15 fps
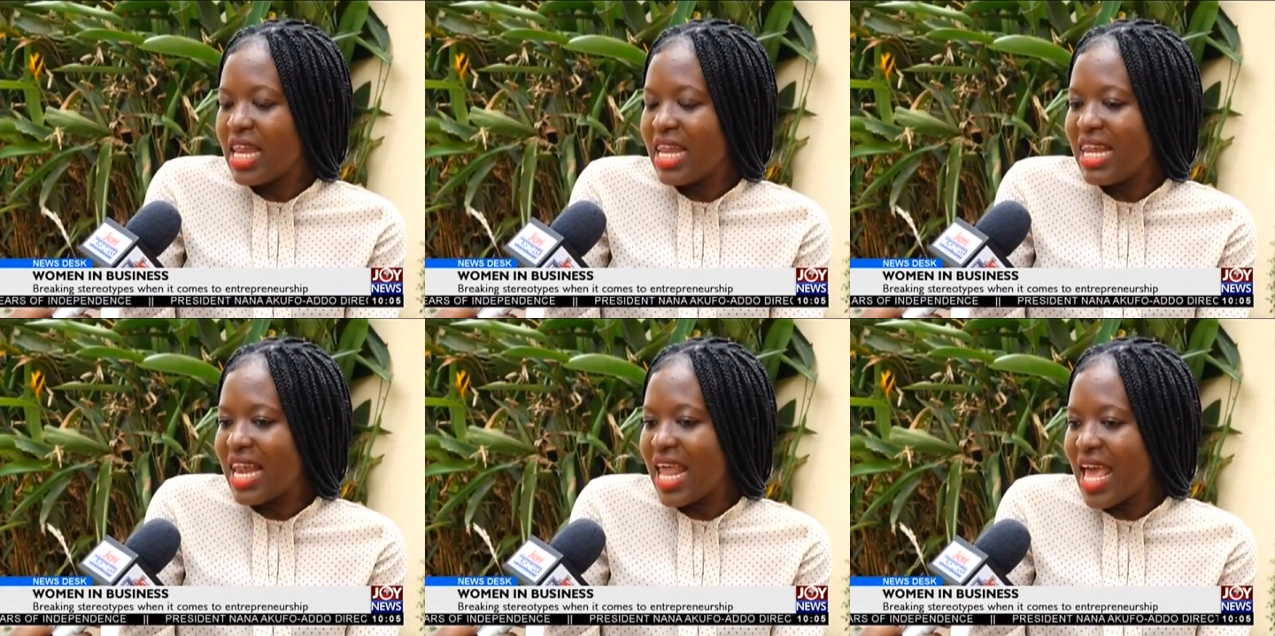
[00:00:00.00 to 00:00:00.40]

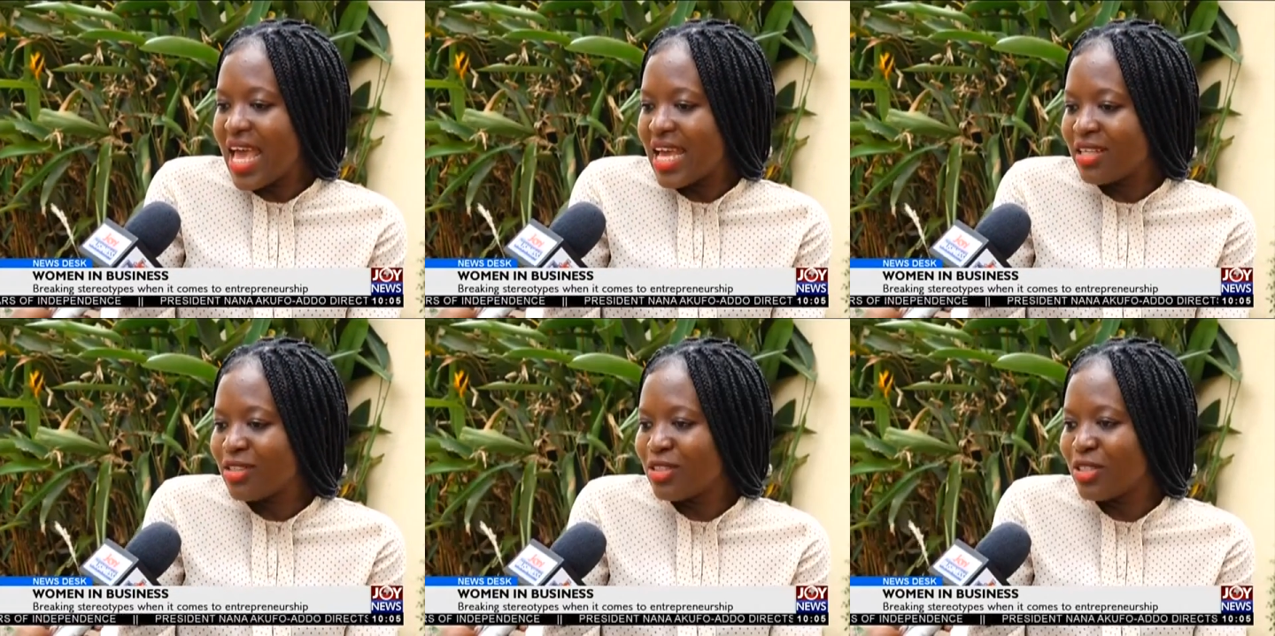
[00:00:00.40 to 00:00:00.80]

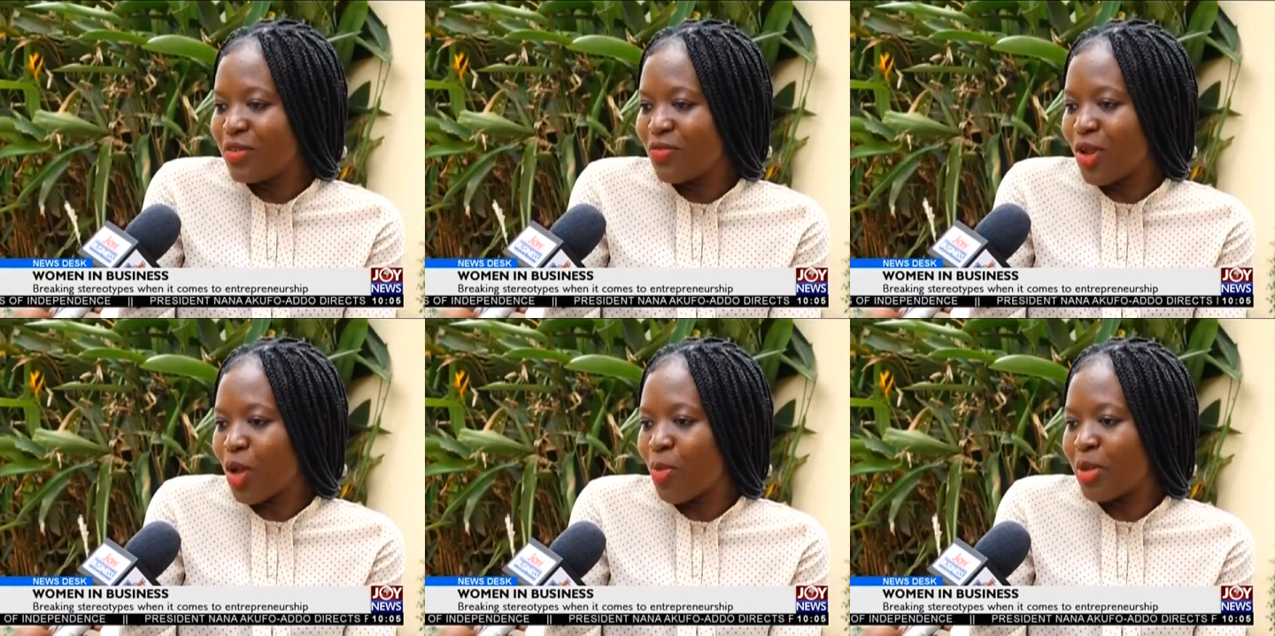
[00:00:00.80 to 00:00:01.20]
learn to
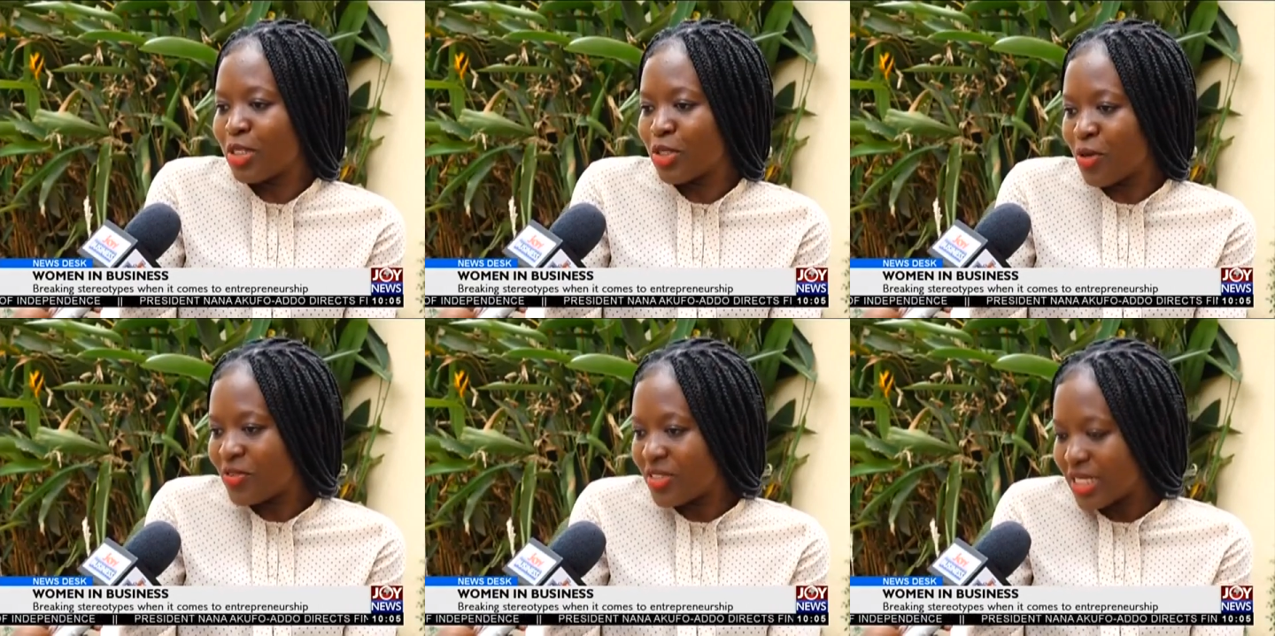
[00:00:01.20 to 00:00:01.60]
develop a
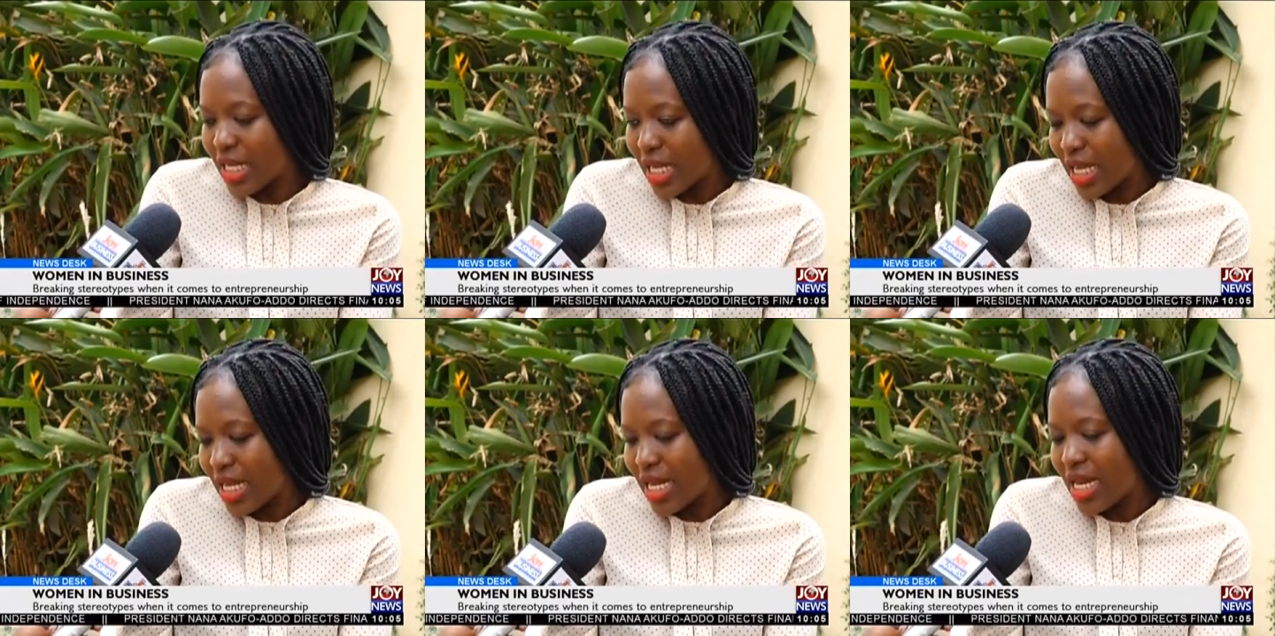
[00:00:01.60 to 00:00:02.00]
tough
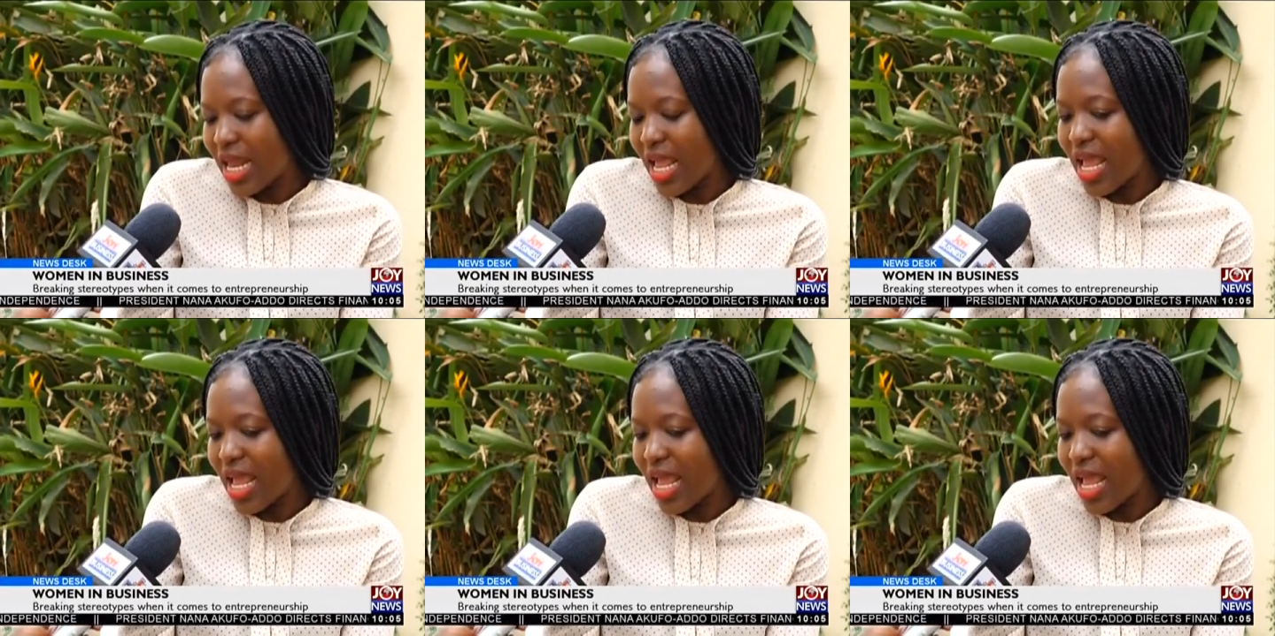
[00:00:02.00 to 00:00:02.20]
skin